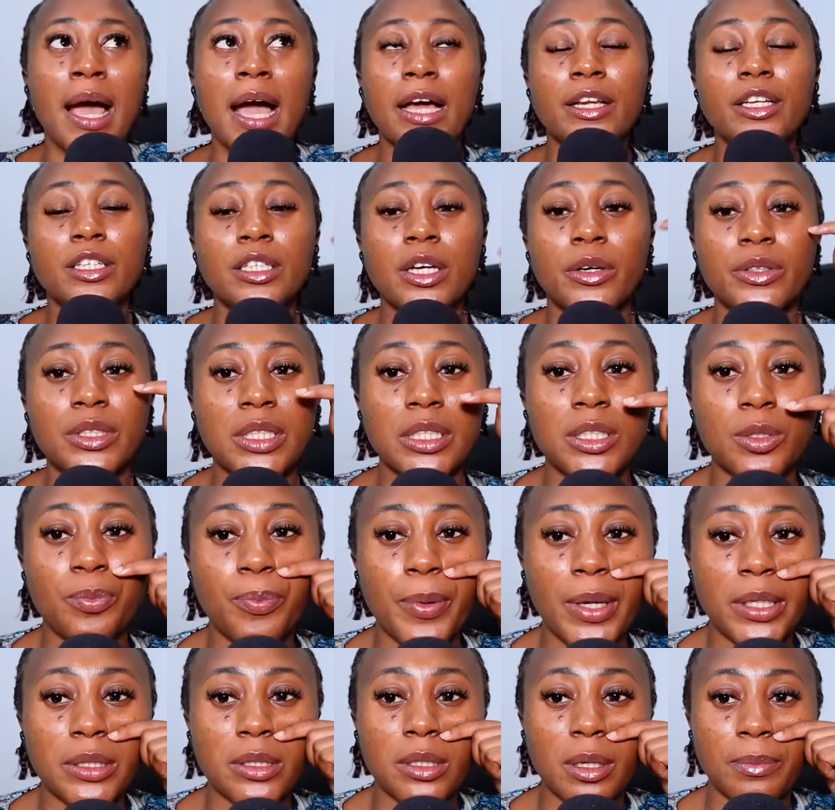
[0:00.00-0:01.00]
I know there was a
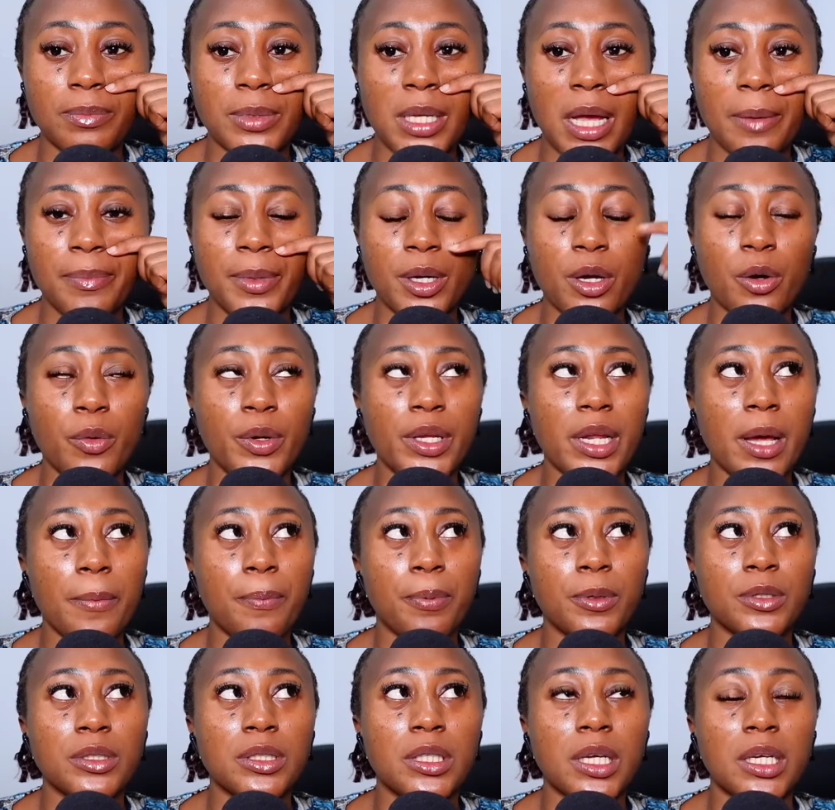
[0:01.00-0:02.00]
debate some time ago when I
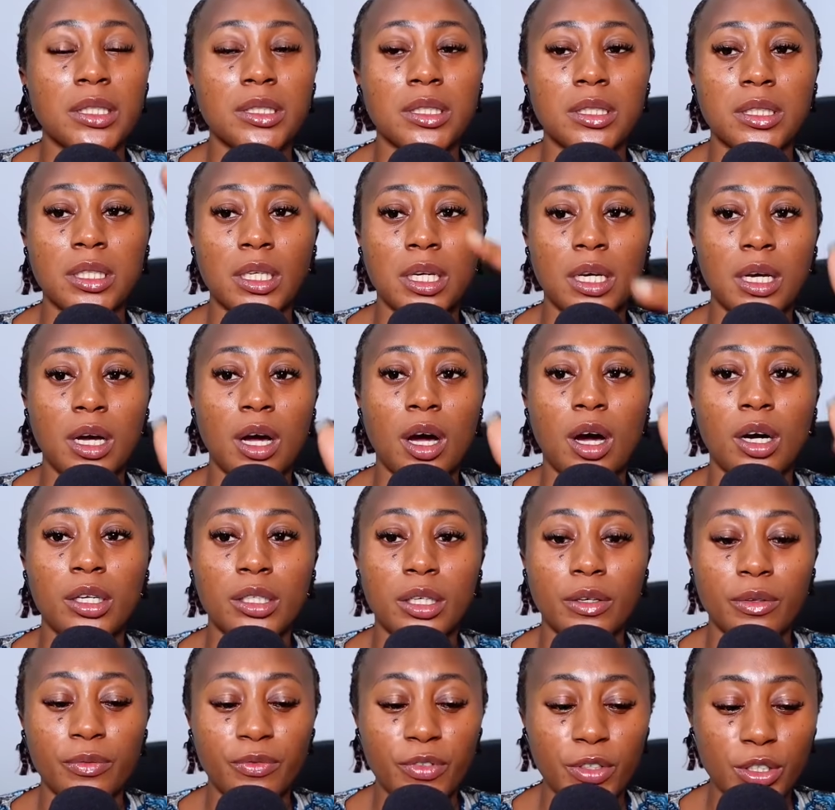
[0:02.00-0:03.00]
posted the
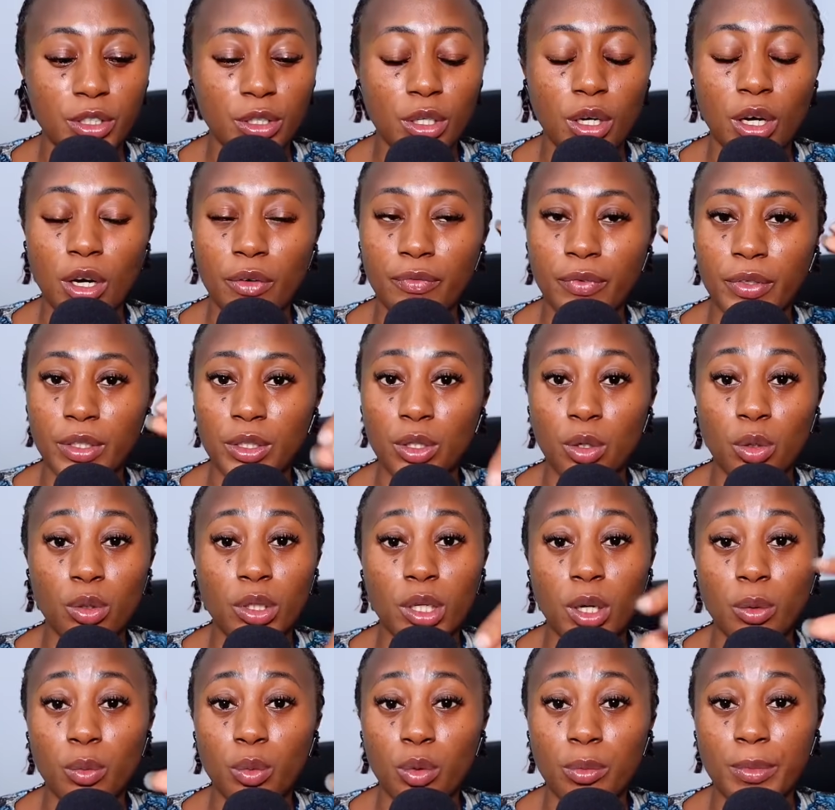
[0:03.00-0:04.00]
other video of an
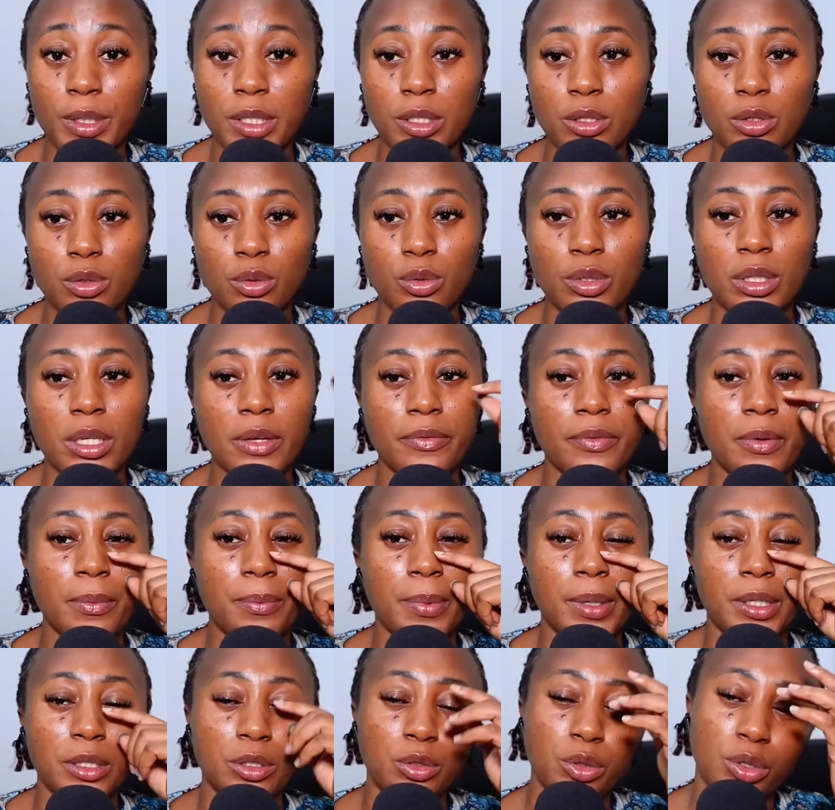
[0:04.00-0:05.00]
older woman to
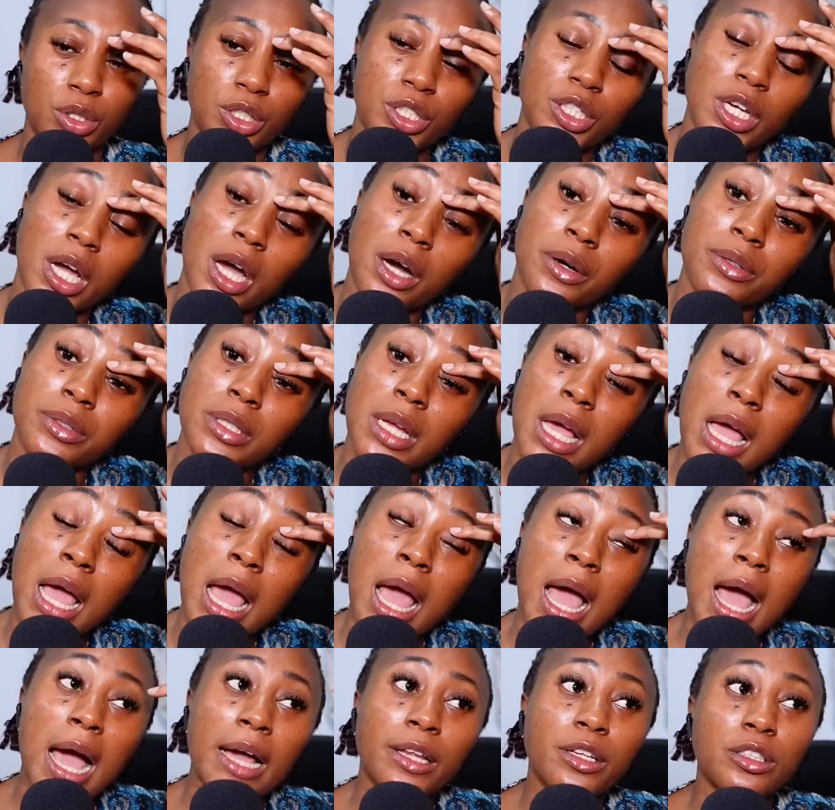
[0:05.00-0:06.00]
giving birth to a child.
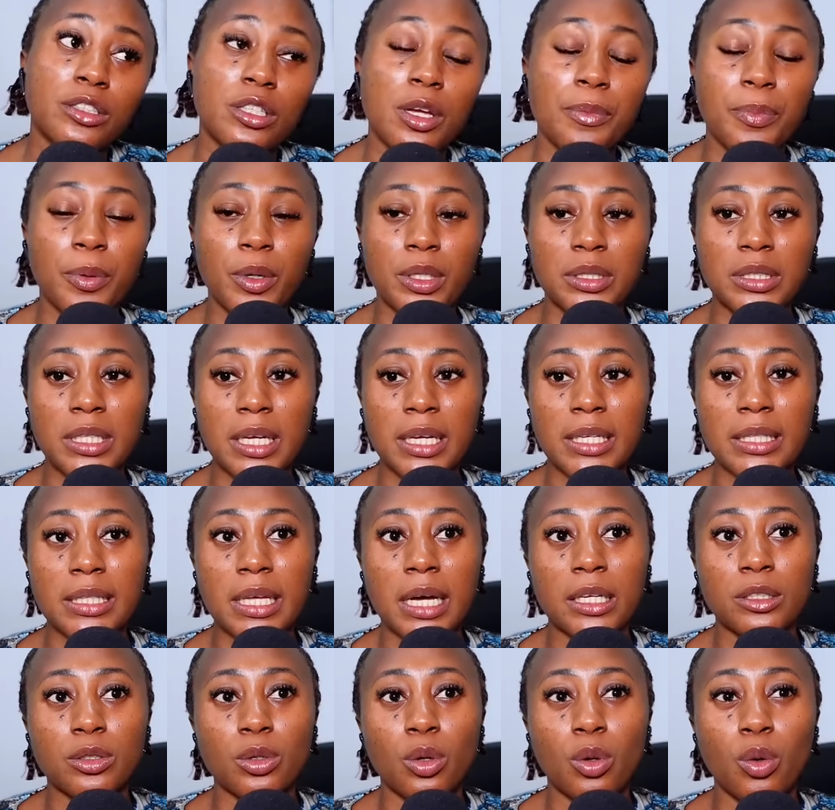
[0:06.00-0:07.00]
I know some people are saying
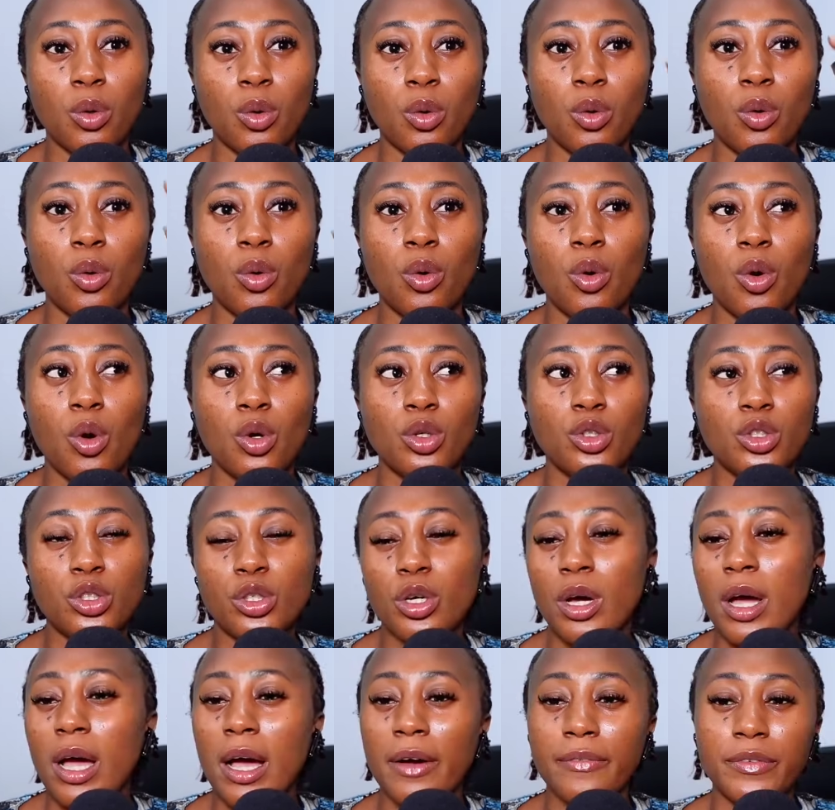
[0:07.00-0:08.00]
that, oh, you
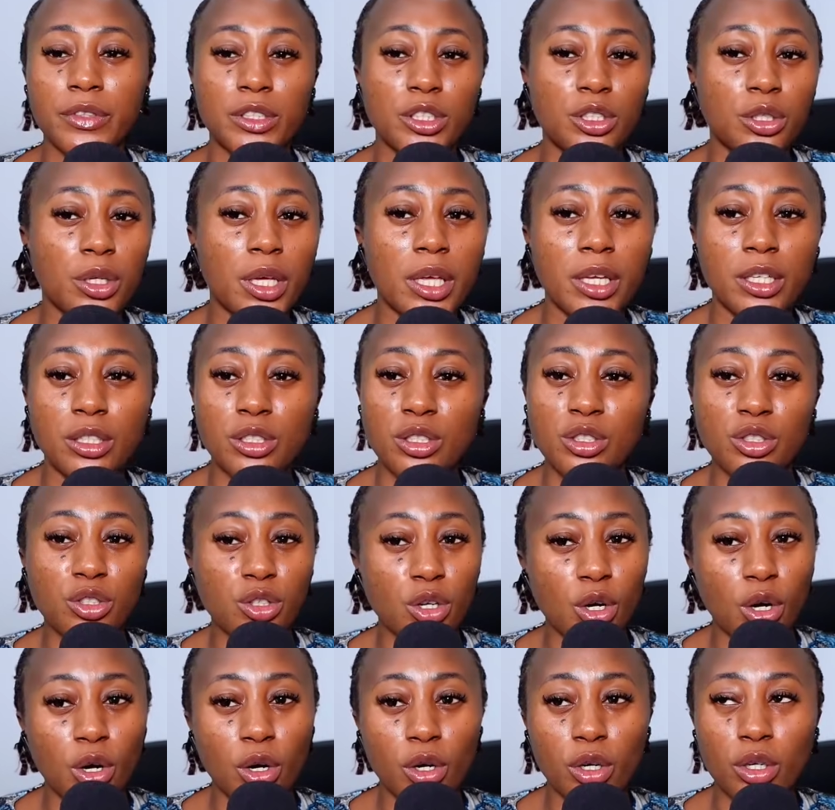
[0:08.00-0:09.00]
don't have kids
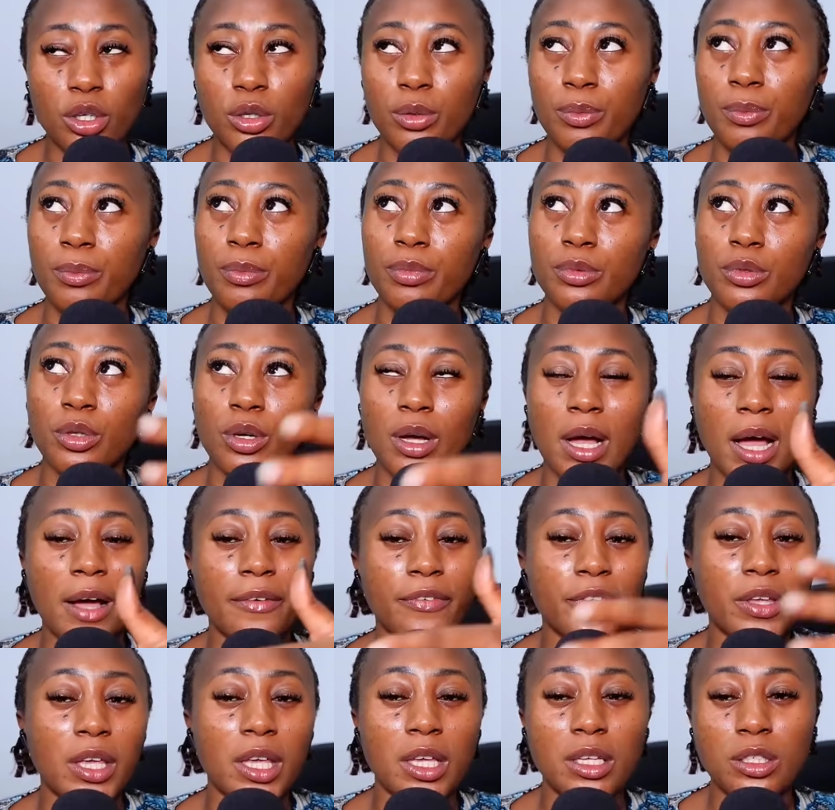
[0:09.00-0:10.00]
young, don't
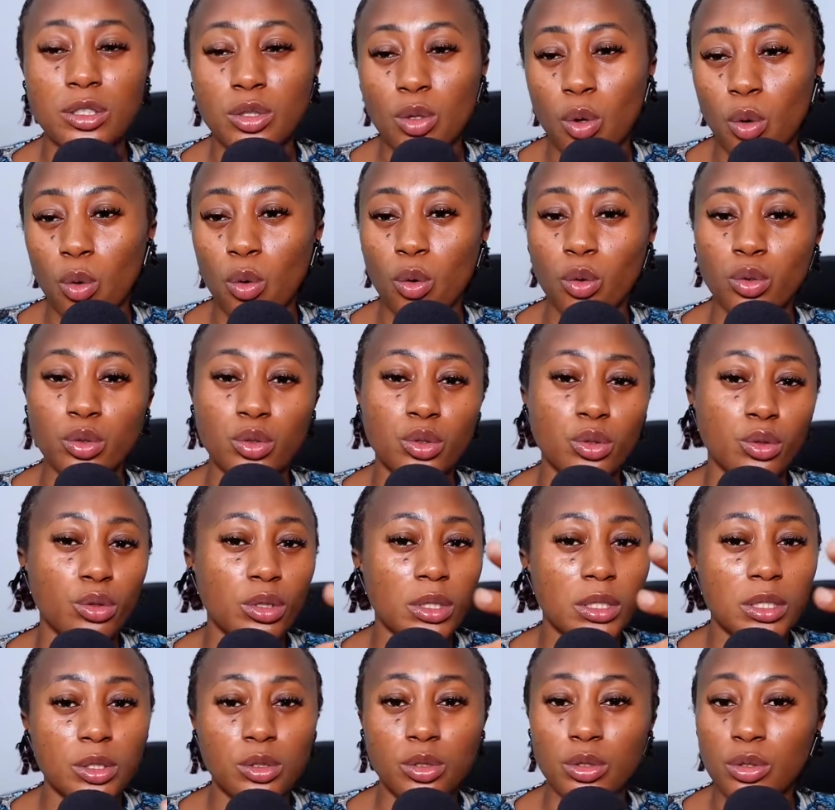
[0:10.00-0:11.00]
have kids old.
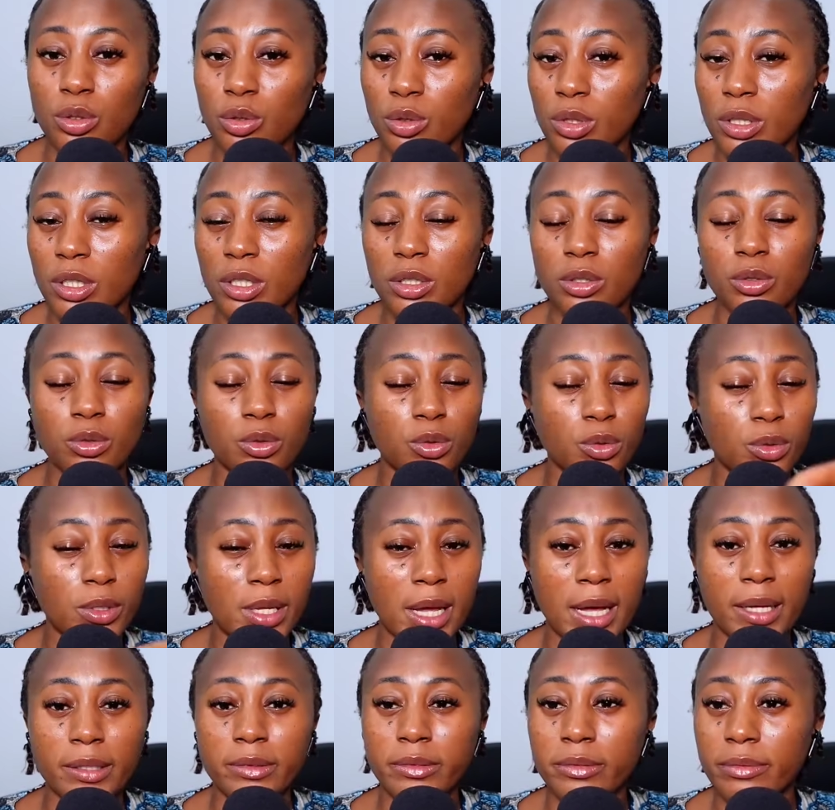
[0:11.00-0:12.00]
You do this, you do
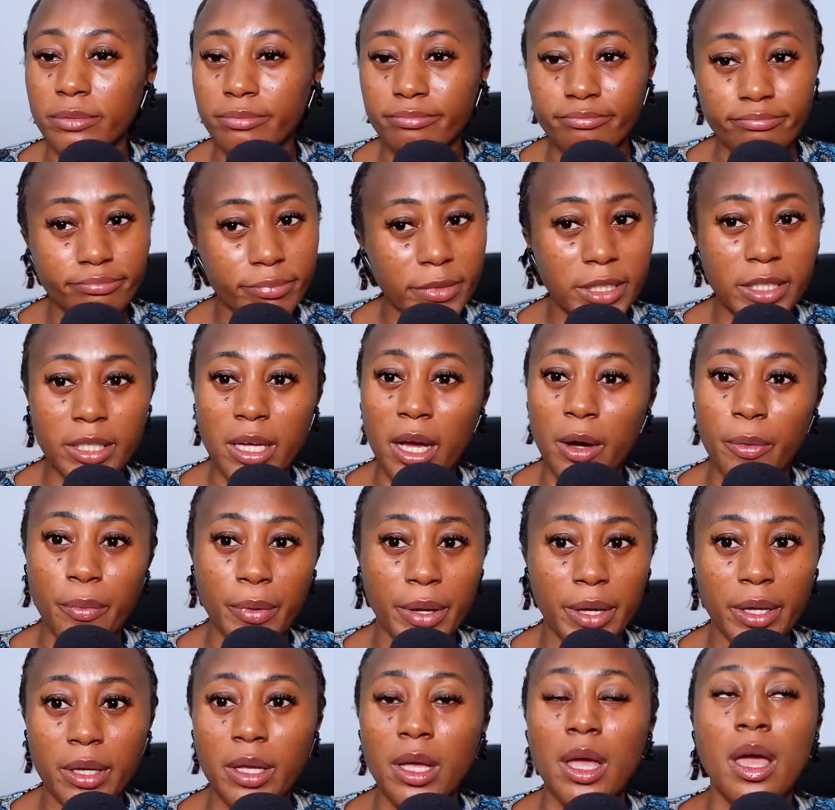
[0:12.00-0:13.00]
that, either
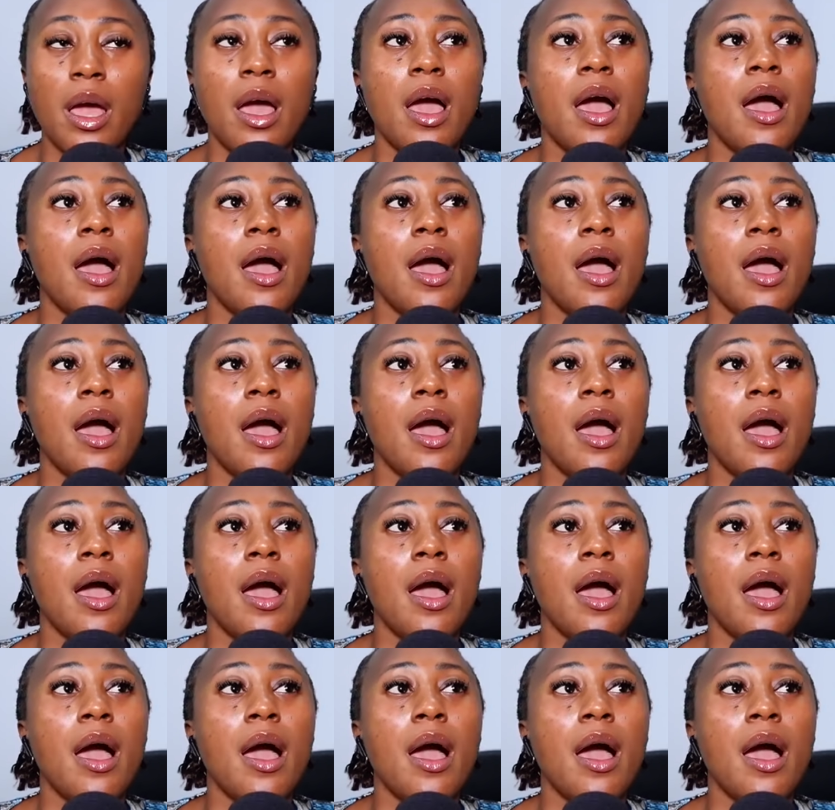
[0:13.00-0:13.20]
way.